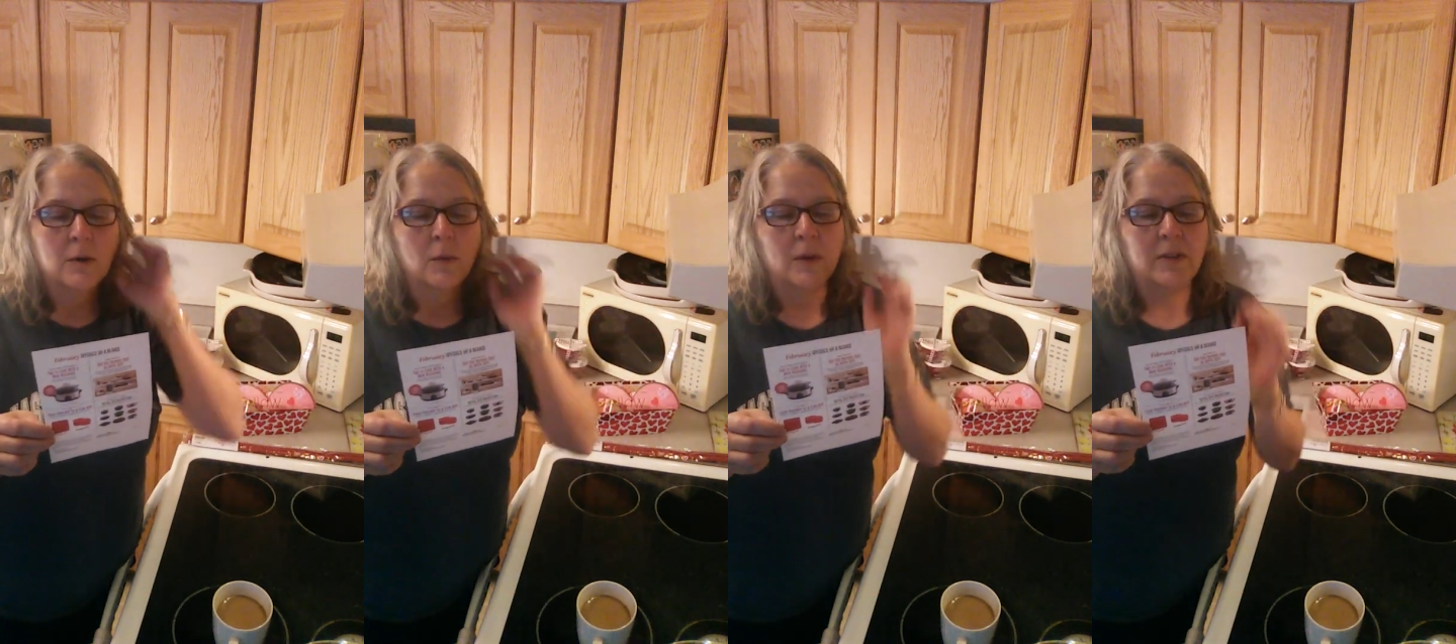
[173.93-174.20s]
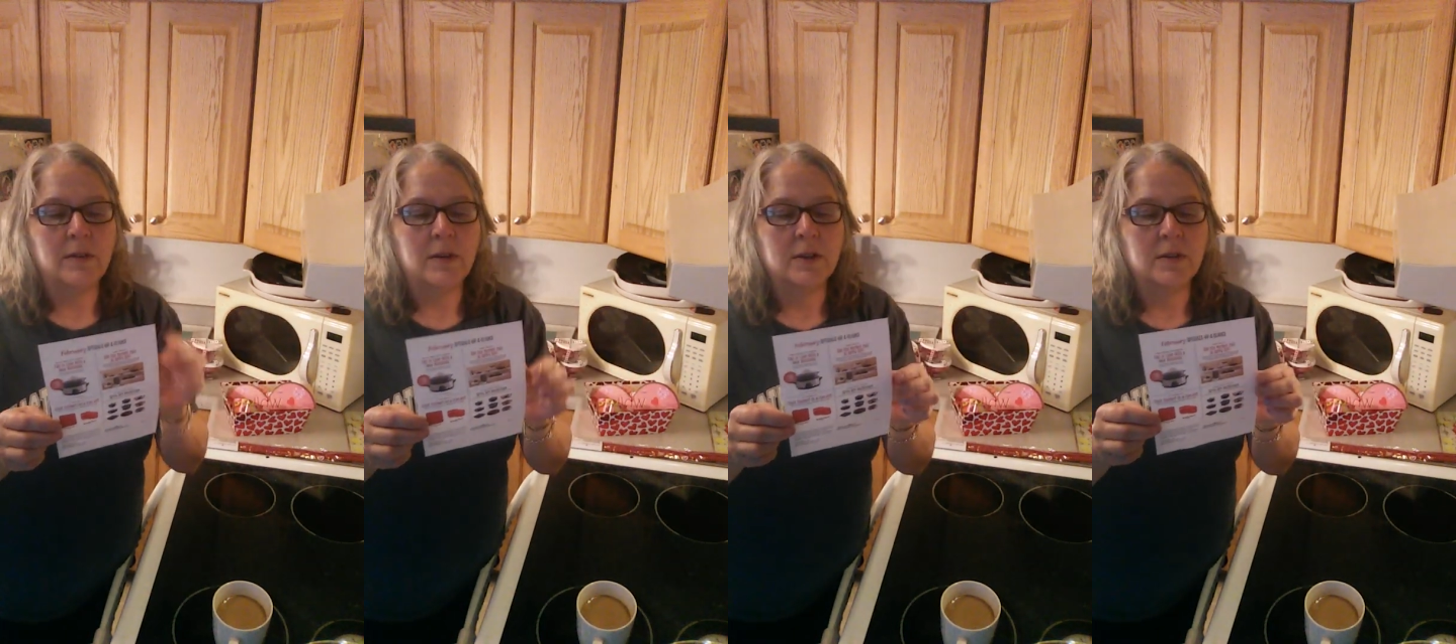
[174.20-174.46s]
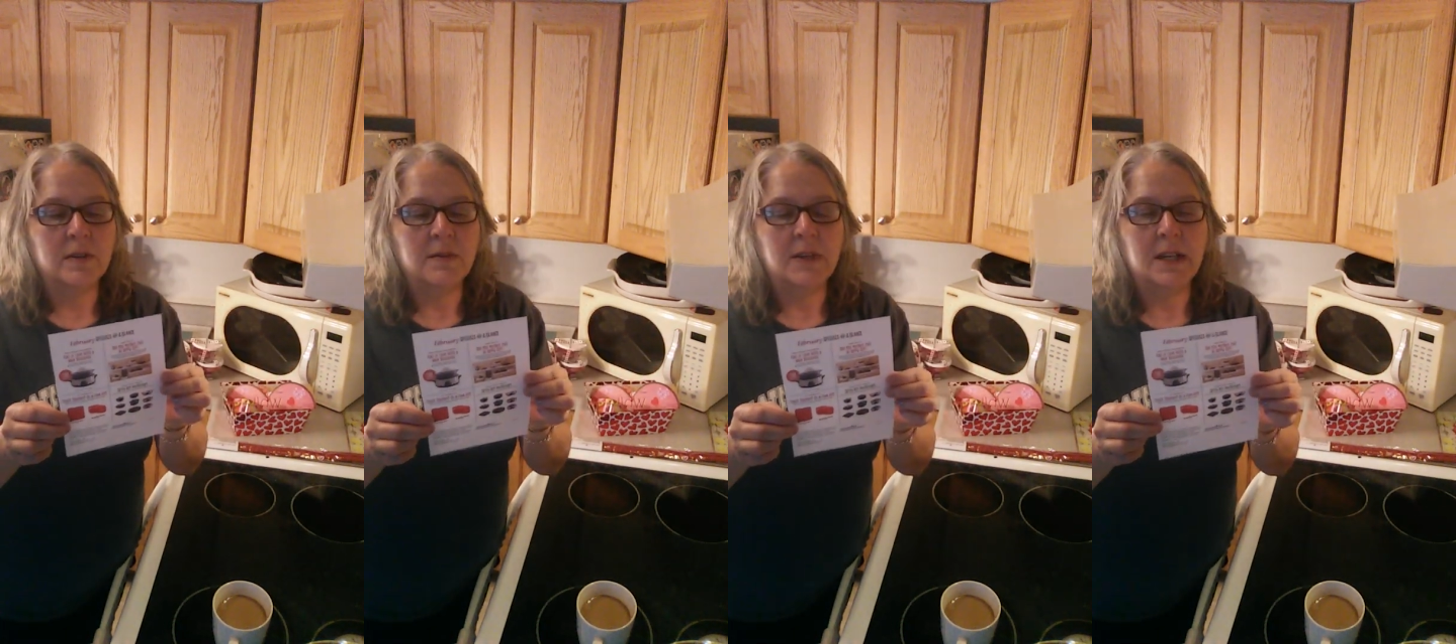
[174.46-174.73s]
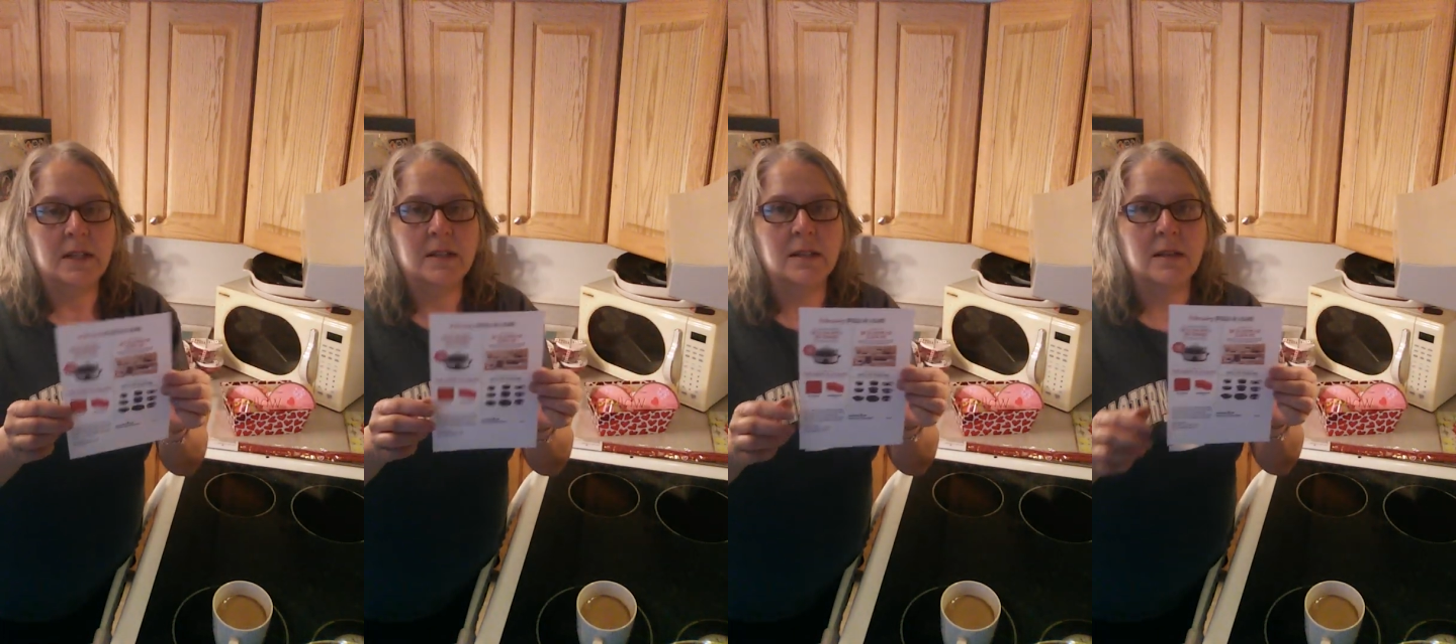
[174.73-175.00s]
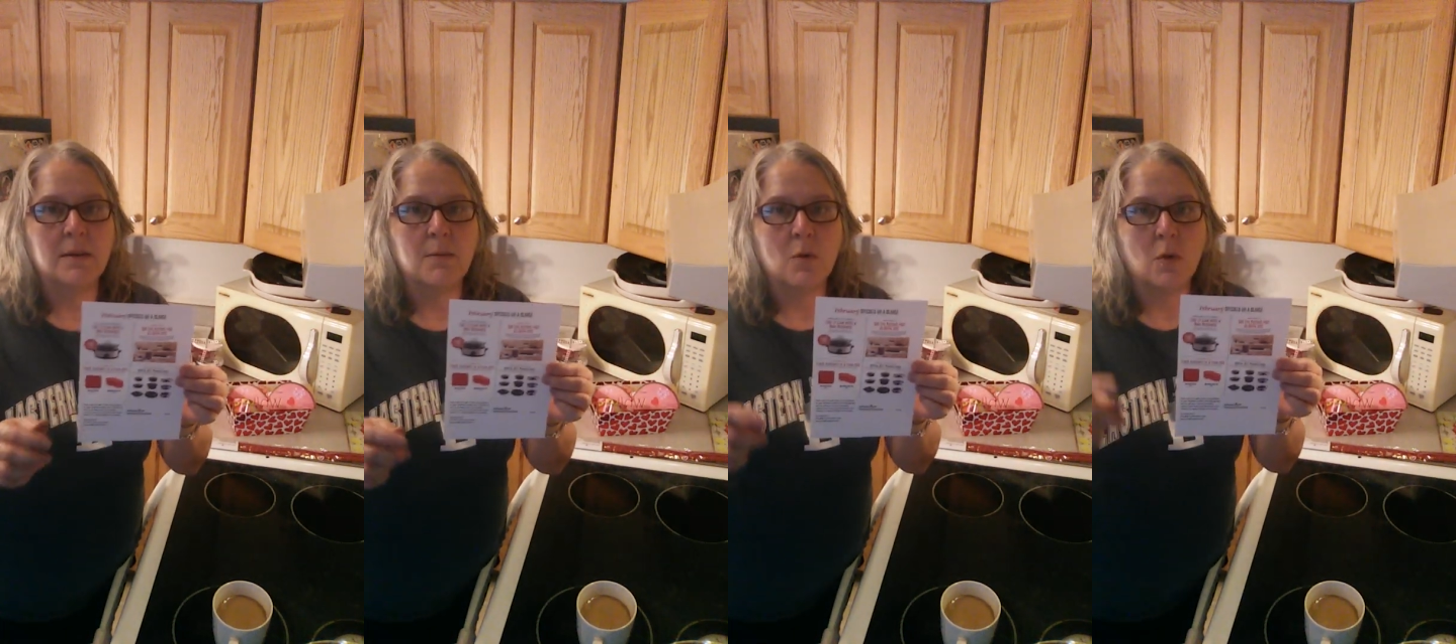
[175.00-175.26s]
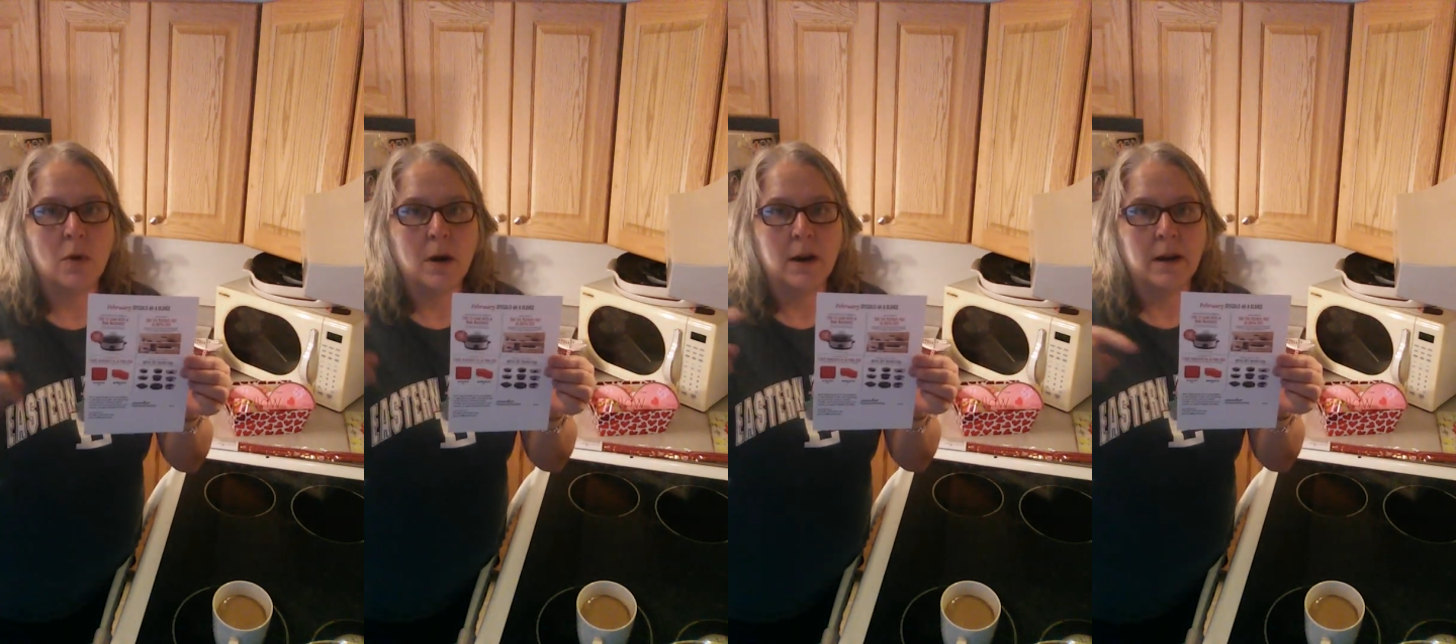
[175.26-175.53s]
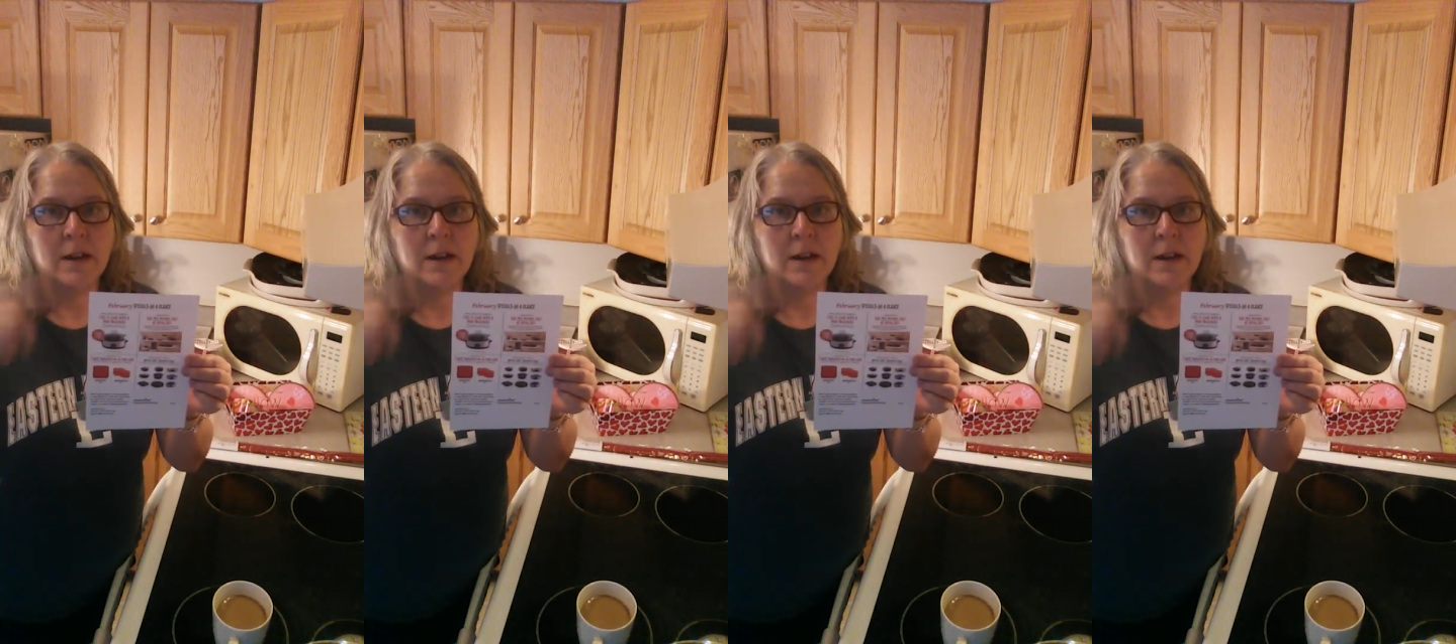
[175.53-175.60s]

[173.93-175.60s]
with news feeds, the more